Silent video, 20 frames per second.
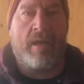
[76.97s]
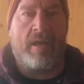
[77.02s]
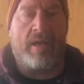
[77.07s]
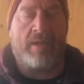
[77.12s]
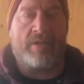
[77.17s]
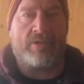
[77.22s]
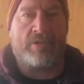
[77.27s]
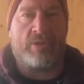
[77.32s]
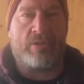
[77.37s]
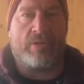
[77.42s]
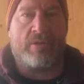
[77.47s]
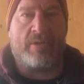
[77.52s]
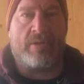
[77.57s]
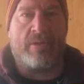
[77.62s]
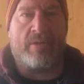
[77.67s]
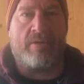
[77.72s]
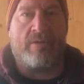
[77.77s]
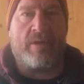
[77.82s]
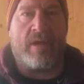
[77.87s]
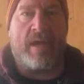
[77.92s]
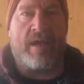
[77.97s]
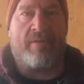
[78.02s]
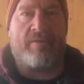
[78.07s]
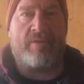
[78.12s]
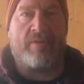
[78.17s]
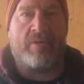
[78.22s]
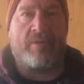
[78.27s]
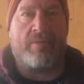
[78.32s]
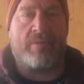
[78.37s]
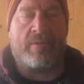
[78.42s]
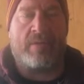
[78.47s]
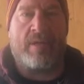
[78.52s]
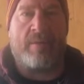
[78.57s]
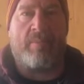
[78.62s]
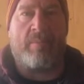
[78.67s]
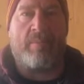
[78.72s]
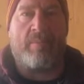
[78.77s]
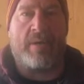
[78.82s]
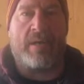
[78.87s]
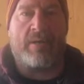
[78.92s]
uh, shortly thereafter with a
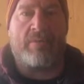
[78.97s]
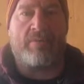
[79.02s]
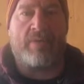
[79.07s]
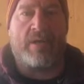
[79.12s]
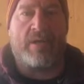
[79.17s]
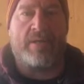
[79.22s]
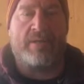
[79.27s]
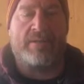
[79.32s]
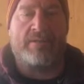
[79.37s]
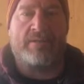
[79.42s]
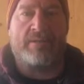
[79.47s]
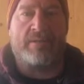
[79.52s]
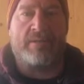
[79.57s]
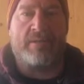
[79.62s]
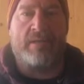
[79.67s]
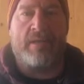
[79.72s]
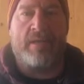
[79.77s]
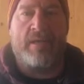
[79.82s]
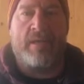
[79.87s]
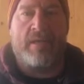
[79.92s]
couple big runs, and